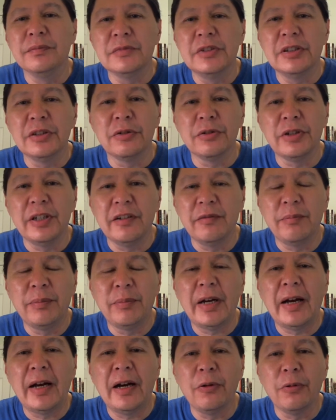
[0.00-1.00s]
degree of
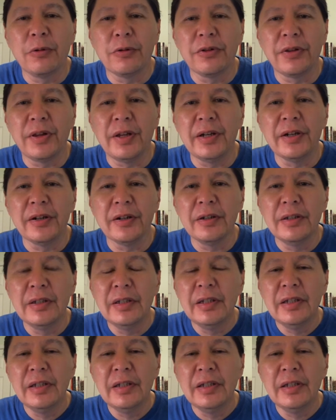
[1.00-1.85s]
power there.